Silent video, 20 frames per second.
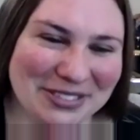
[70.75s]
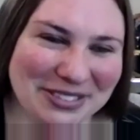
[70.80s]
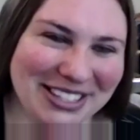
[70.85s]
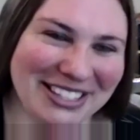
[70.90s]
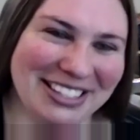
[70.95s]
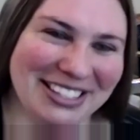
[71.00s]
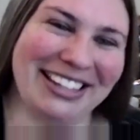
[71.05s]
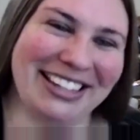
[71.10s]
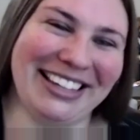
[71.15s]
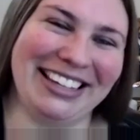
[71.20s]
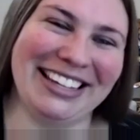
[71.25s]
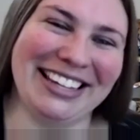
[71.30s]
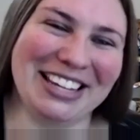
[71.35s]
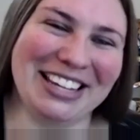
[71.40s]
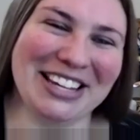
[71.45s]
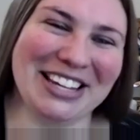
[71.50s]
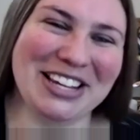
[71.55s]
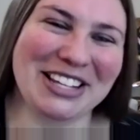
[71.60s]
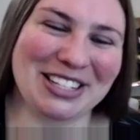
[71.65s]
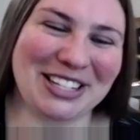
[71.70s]
that was
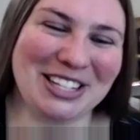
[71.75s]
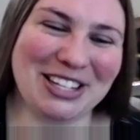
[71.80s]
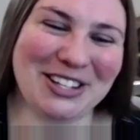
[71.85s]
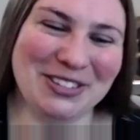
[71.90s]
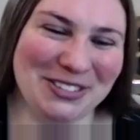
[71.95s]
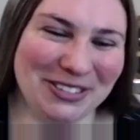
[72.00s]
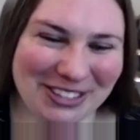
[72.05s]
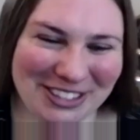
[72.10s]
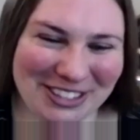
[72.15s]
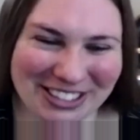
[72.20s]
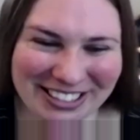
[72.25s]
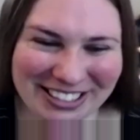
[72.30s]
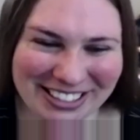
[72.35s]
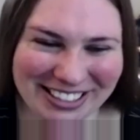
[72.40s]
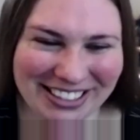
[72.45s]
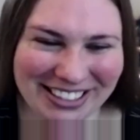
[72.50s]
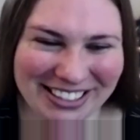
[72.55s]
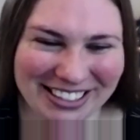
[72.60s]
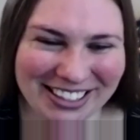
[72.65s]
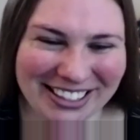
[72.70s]
like
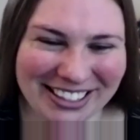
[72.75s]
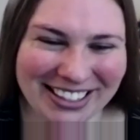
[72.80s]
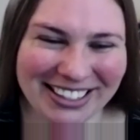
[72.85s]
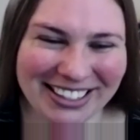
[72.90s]
huge.